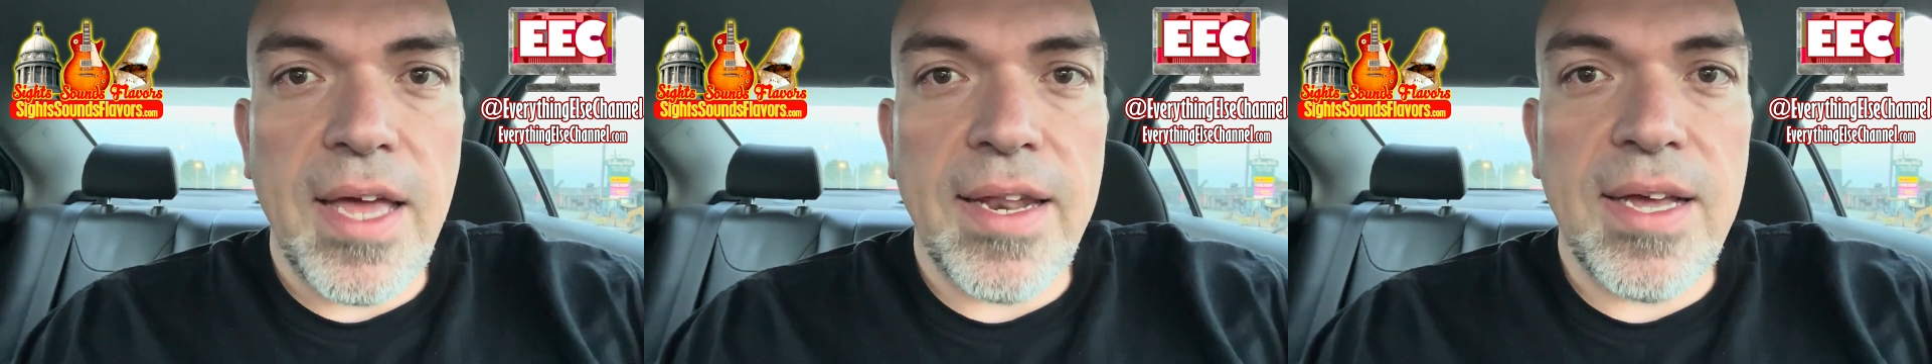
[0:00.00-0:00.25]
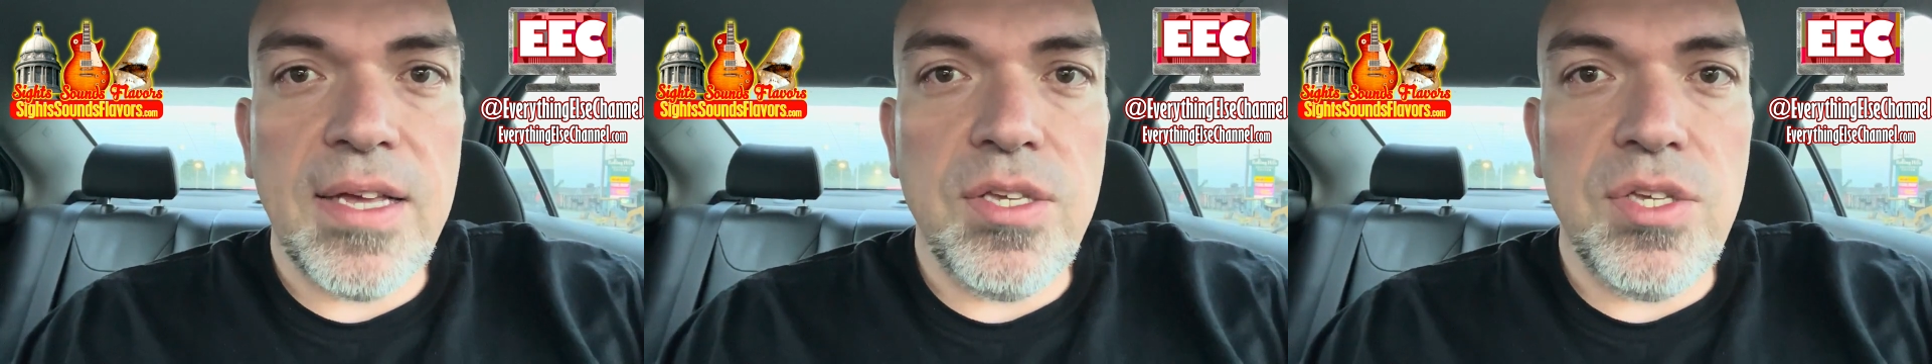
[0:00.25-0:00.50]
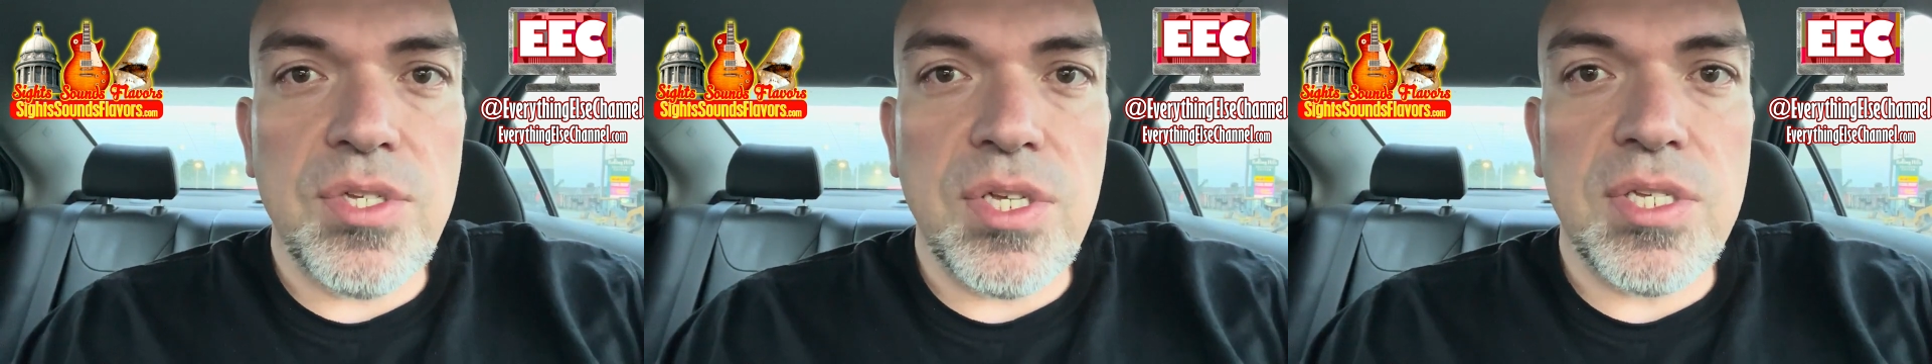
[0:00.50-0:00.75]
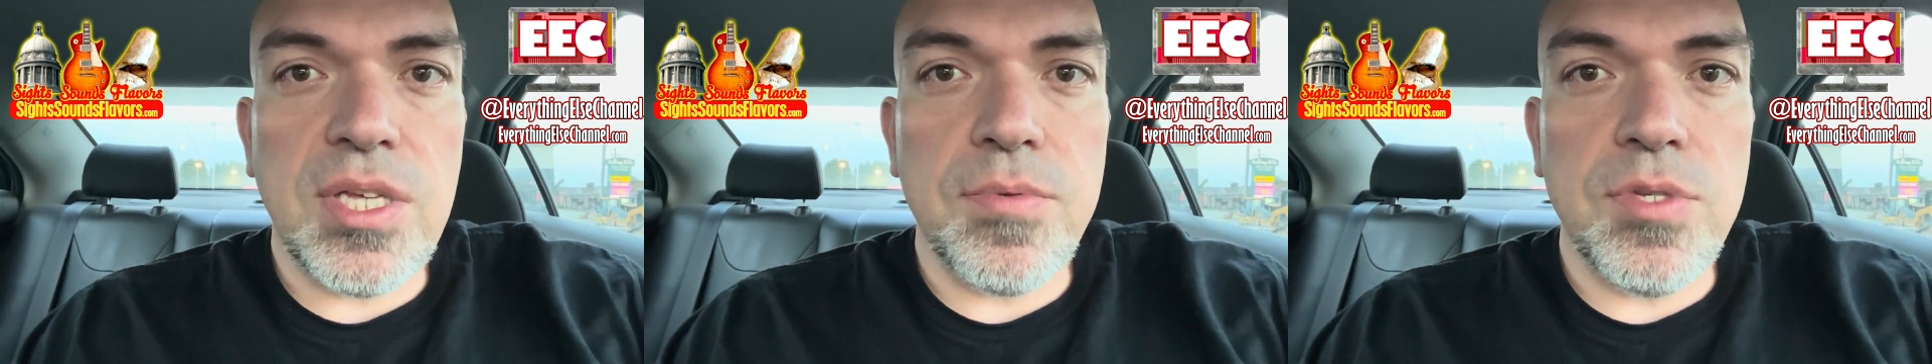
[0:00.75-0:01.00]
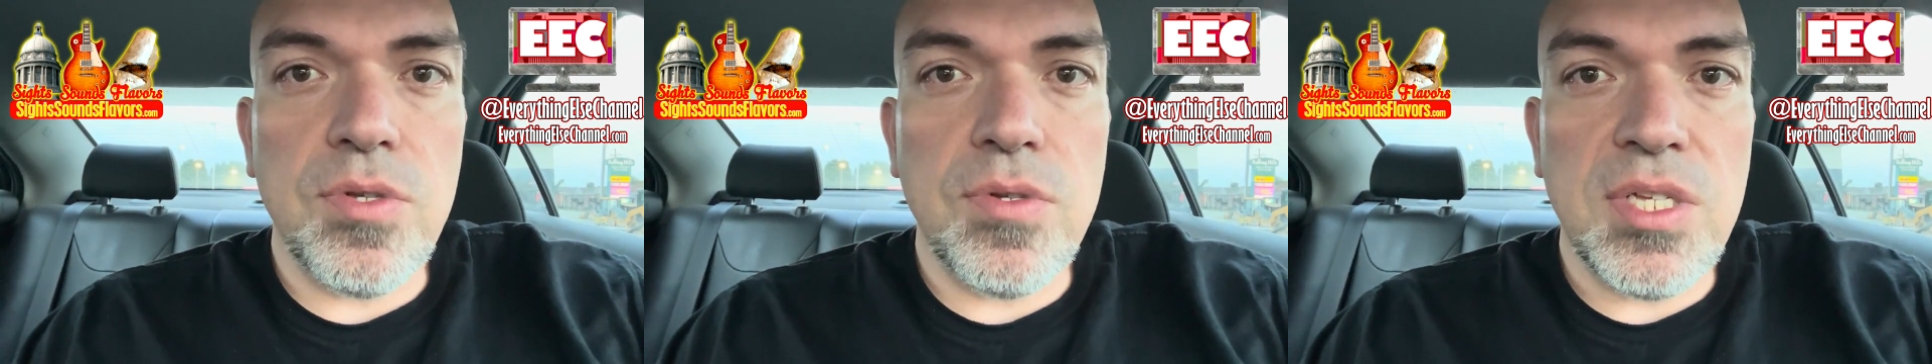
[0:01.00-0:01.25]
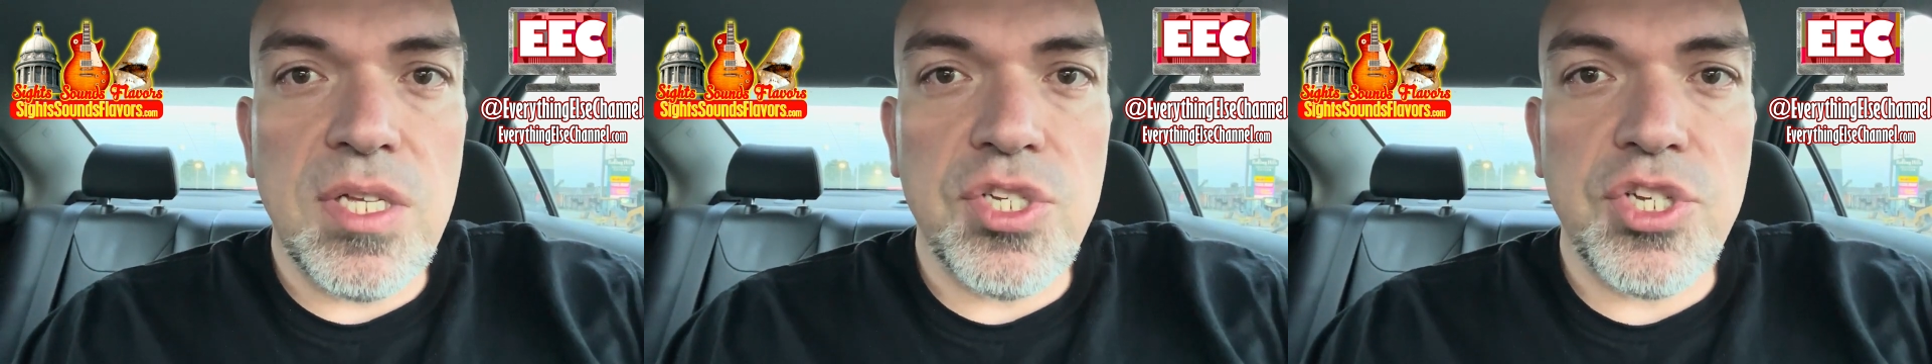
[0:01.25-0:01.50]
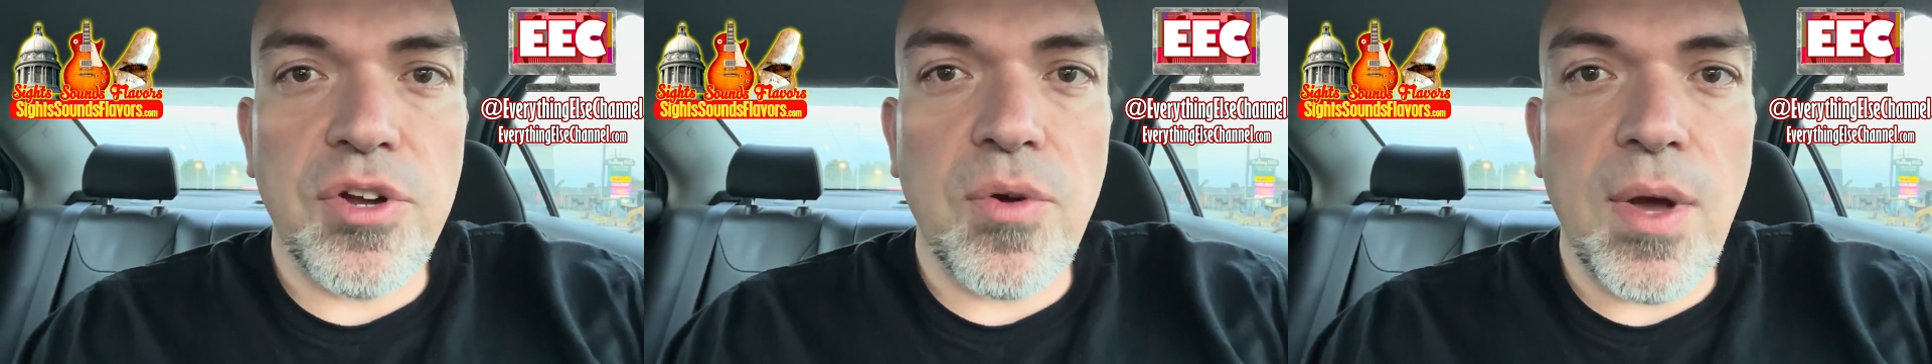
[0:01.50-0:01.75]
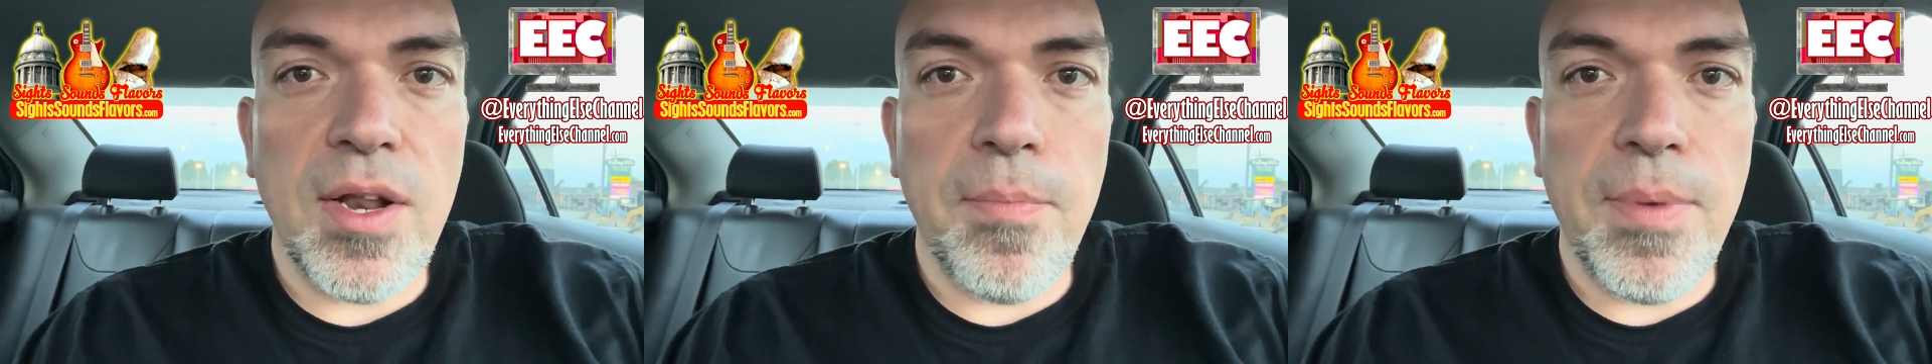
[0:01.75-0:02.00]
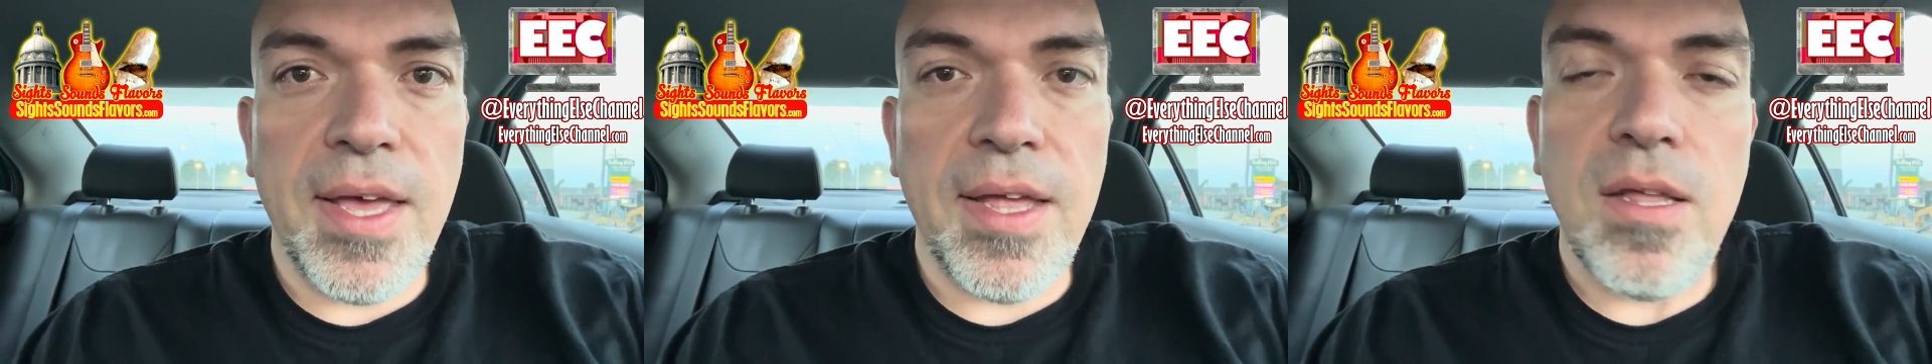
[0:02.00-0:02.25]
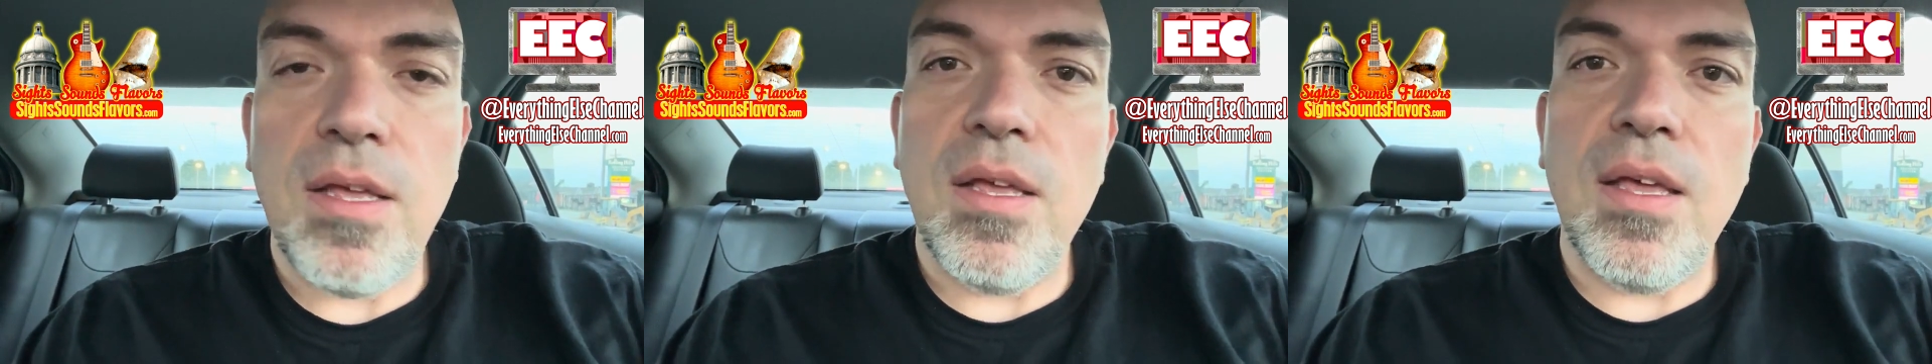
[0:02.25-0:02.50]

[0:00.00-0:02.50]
And I used to substitute teacher quite a bit.